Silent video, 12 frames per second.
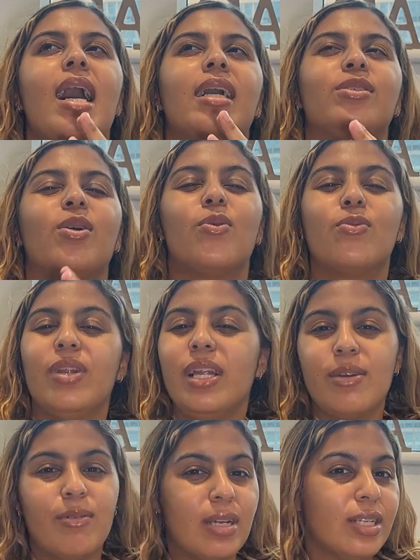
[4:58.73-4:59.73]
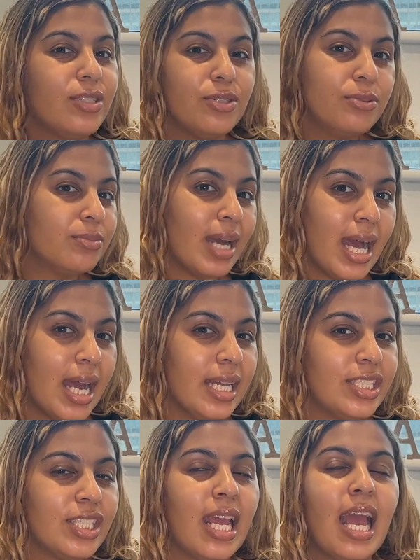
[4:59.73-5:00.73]
don't really want to do
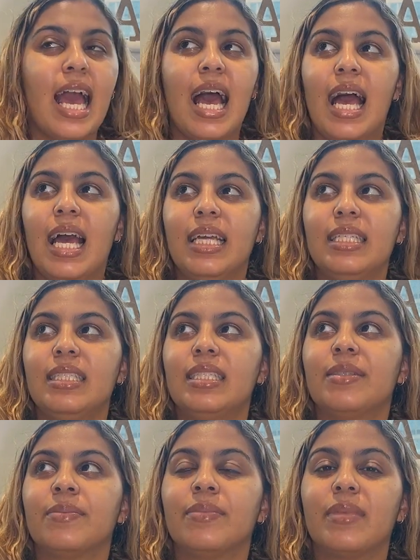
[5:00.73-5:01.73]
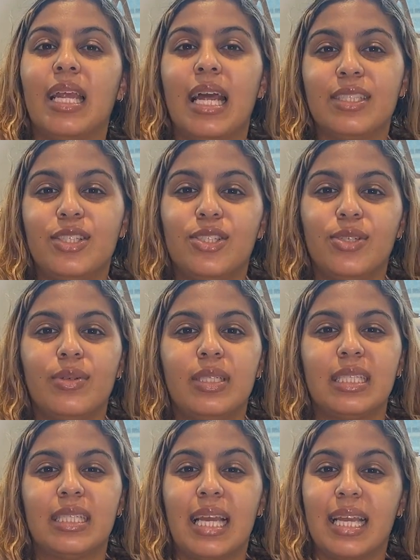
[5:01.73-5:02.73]
much. and it has to do with
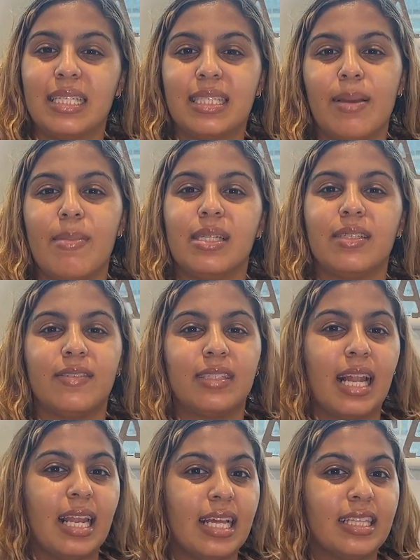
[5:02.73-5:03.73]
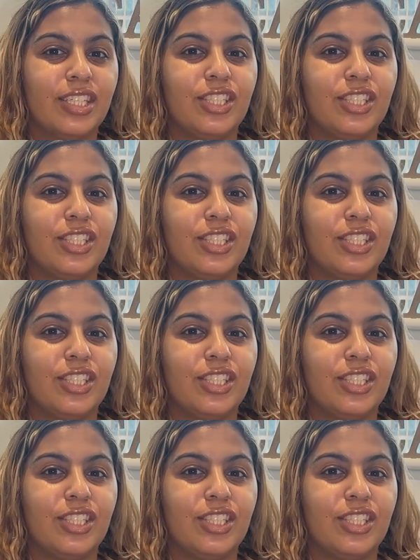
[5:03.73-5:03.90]
just, I guess, the amount of sunlight that